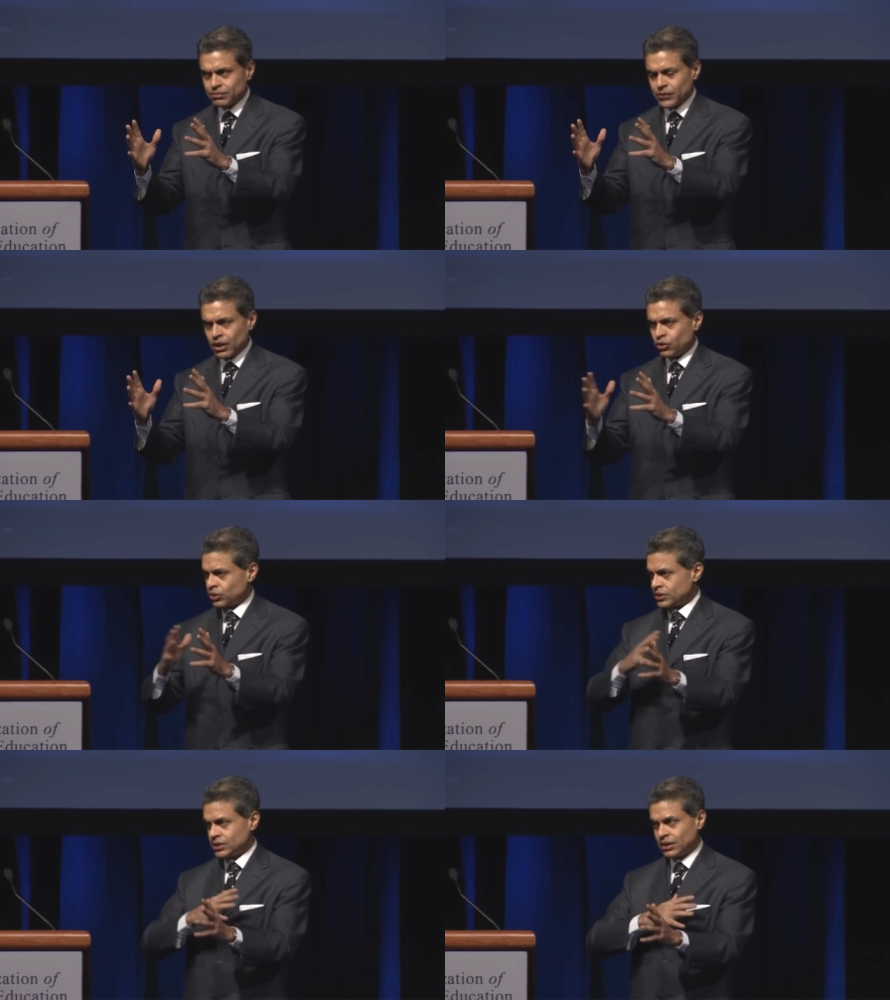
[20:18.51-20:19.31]
and you
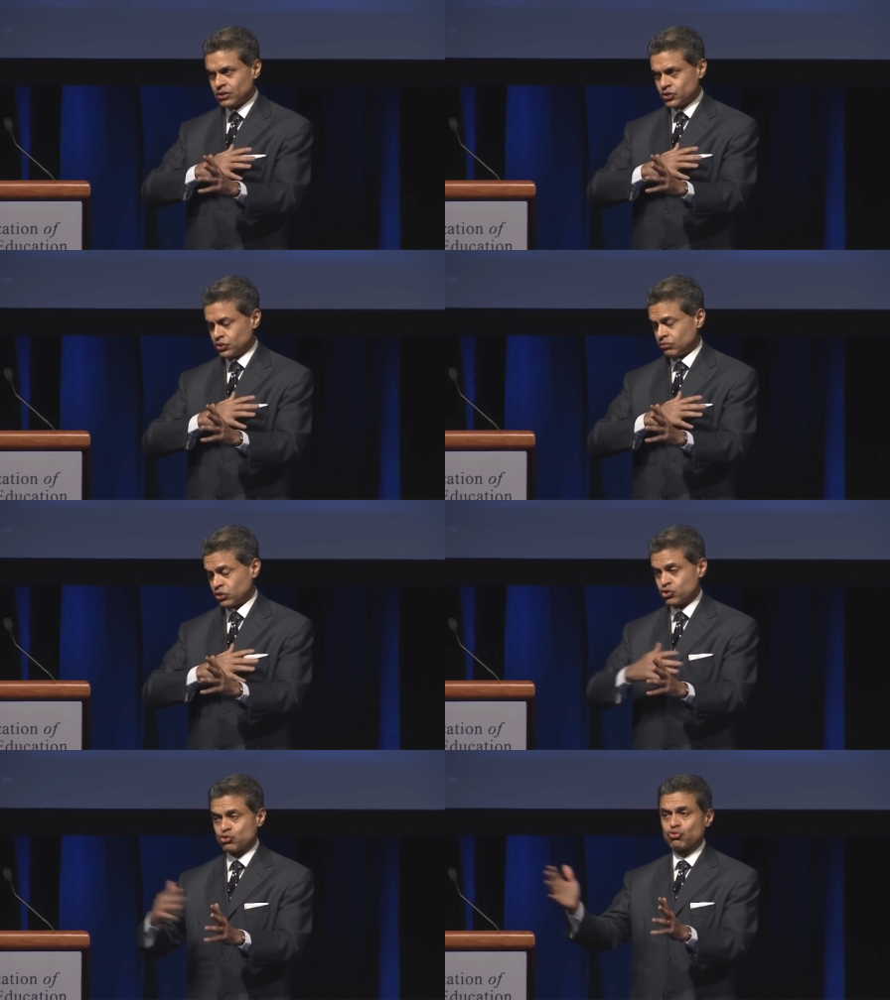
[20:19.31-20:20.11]
can see this
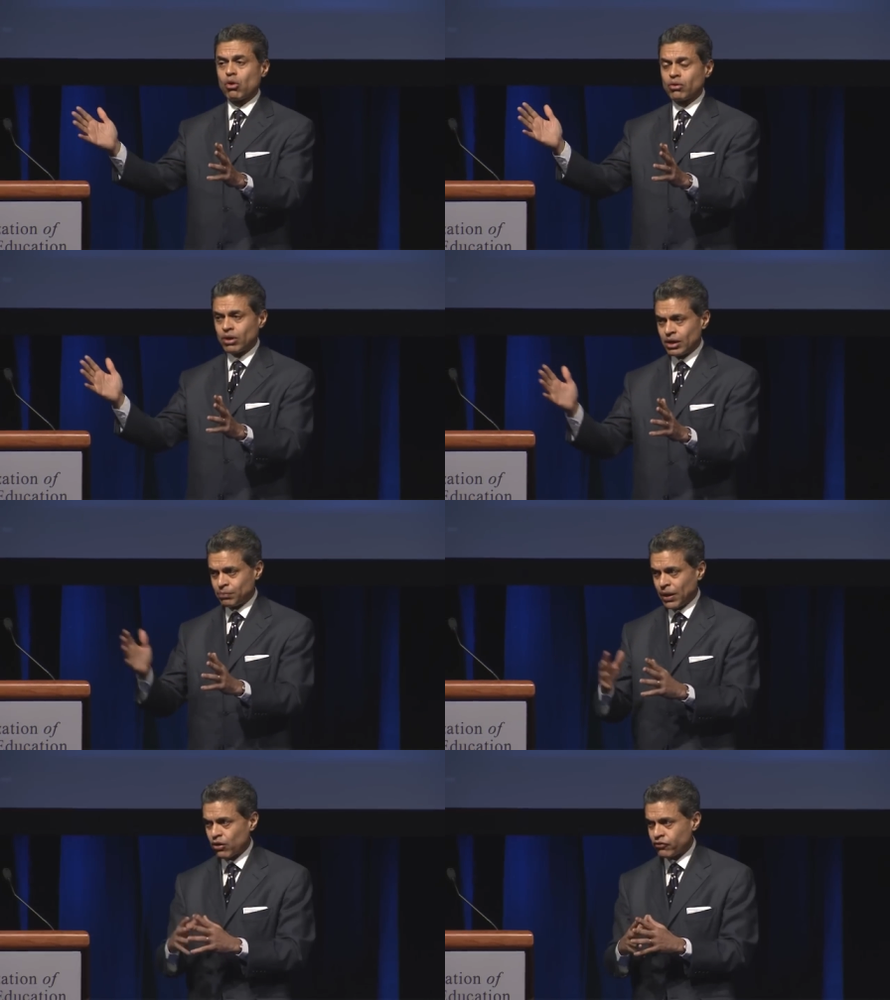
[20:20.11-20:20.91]
extraordinarily
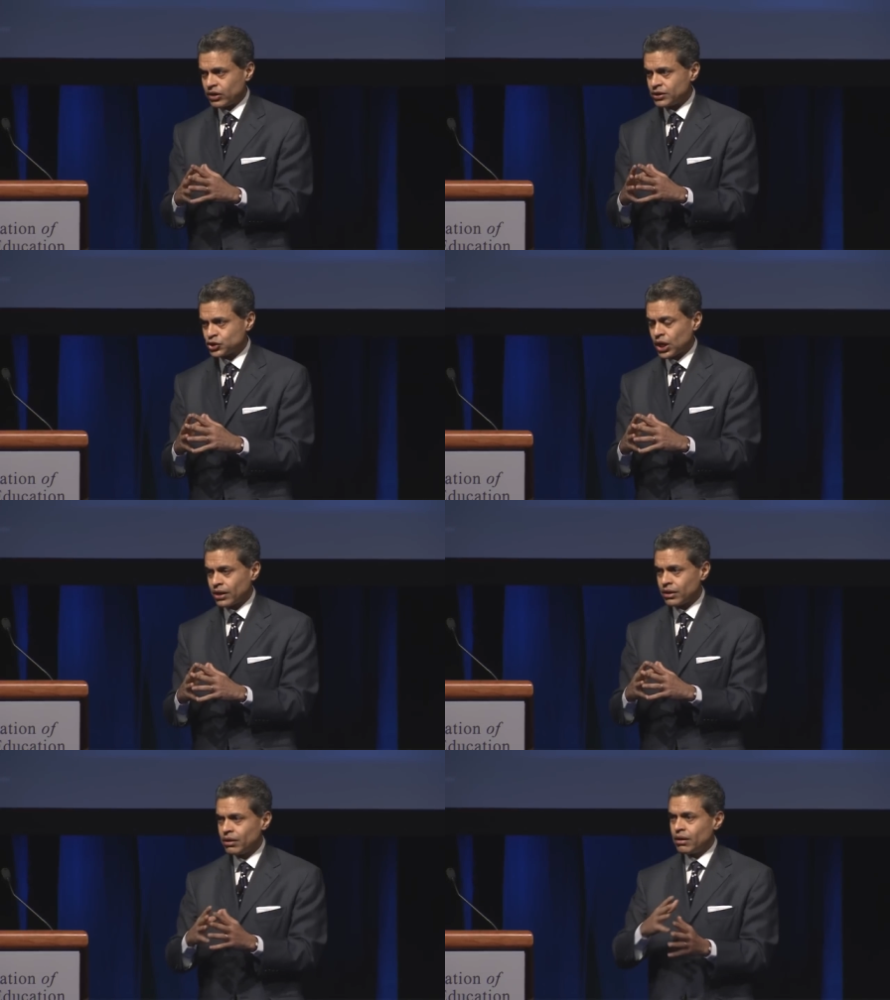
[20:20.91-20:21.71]
powerfully in
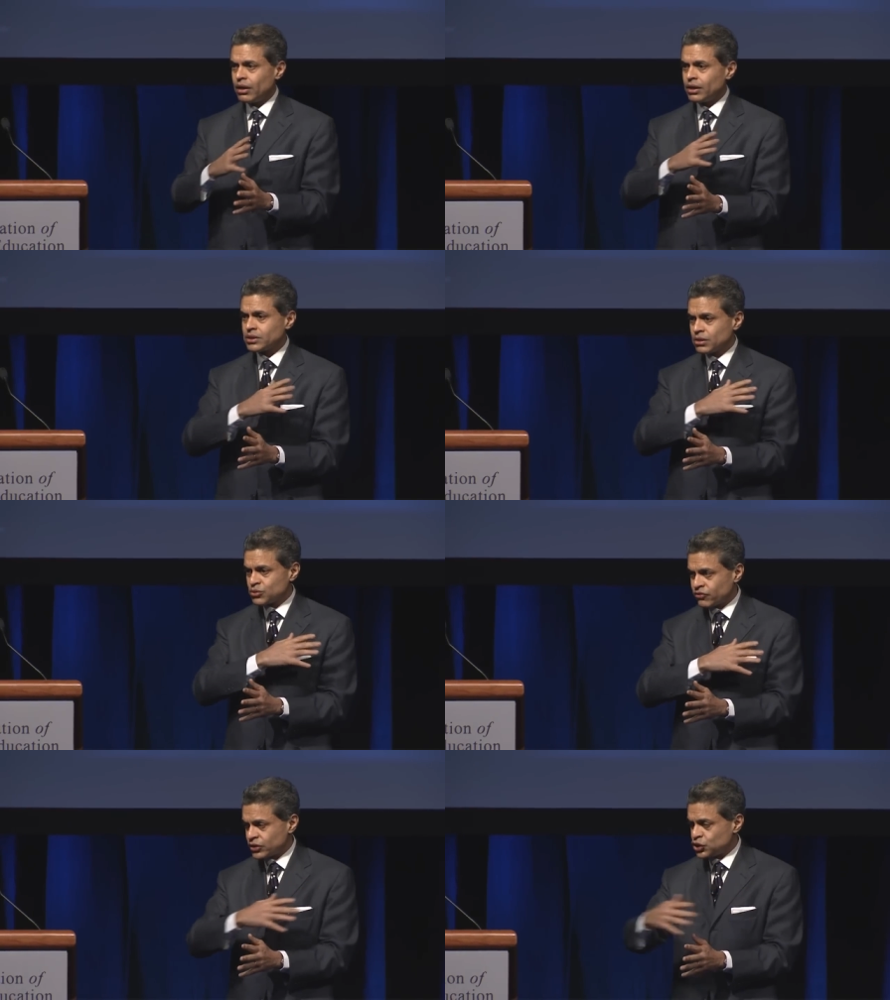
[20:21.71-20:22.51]
China, in terms
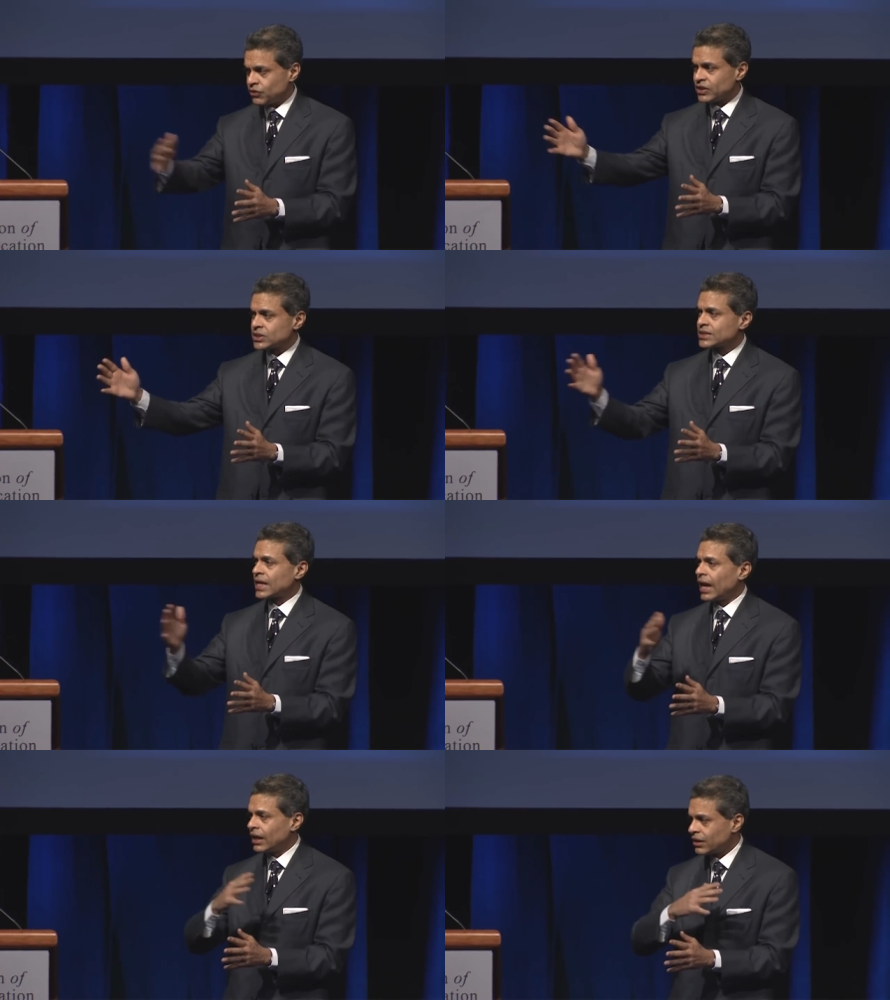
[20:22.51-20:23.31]
of achieving
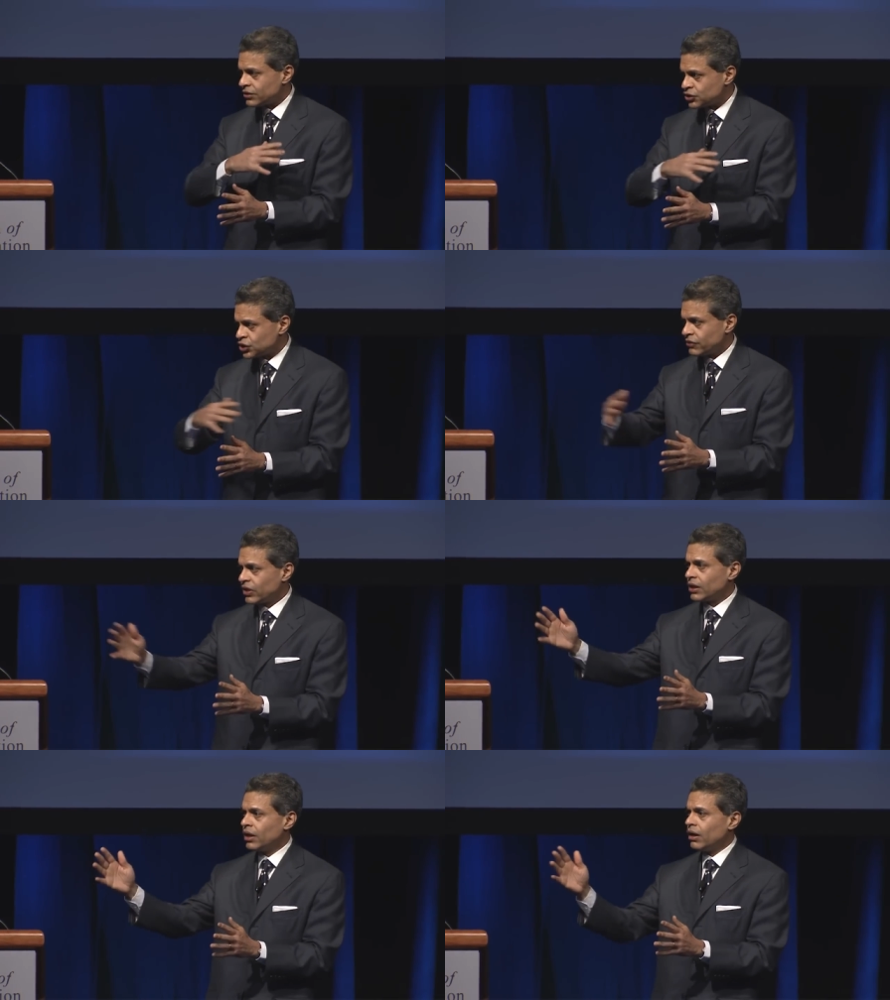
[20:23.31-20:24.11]
scale and
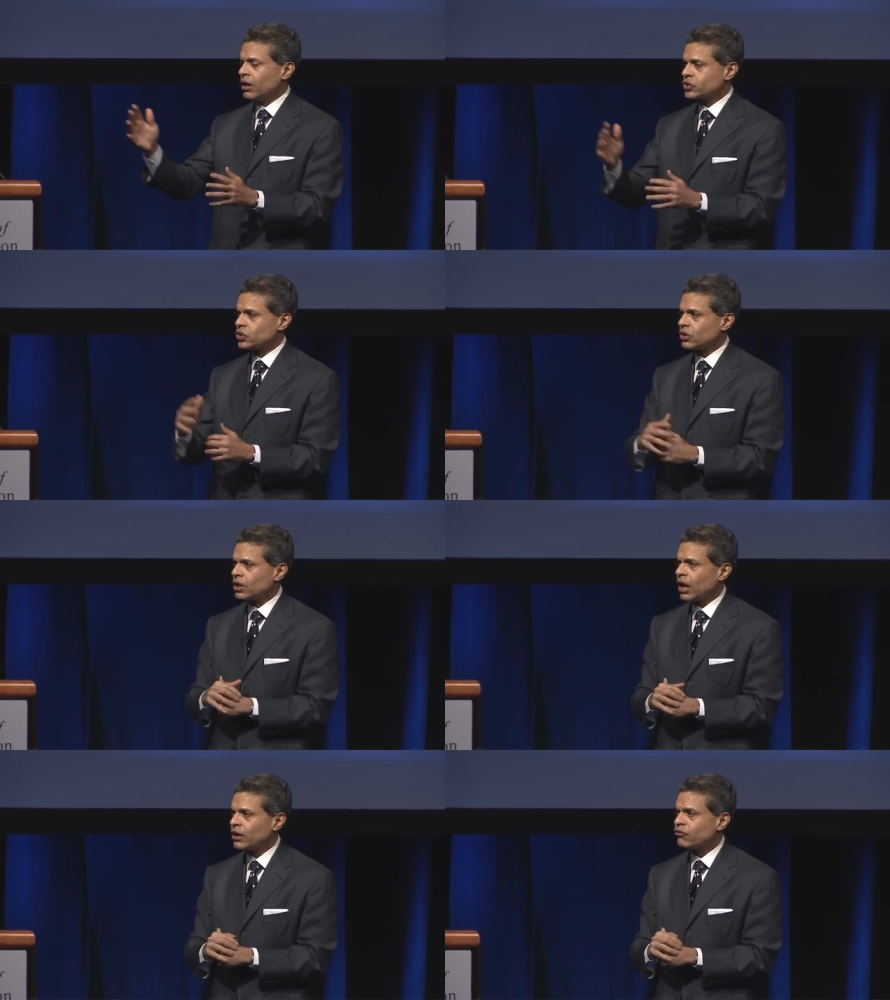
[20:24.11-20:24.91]
achieving a certain
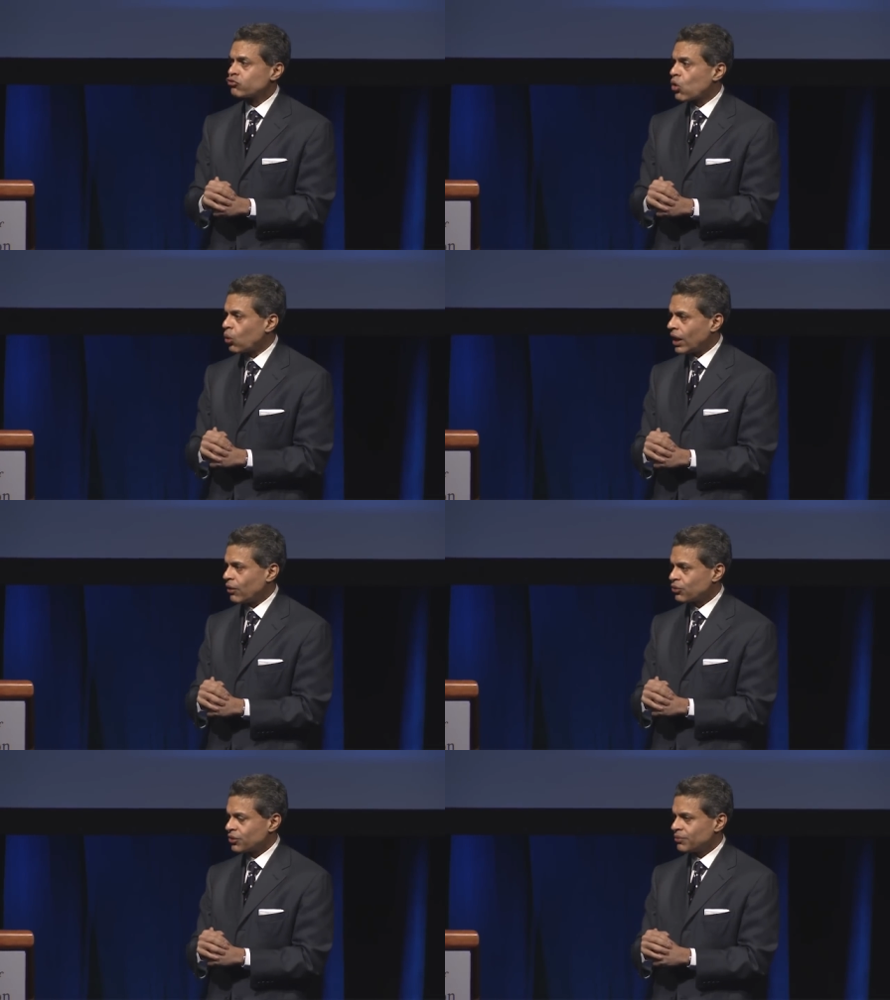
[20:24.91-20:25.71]
kind of rollout,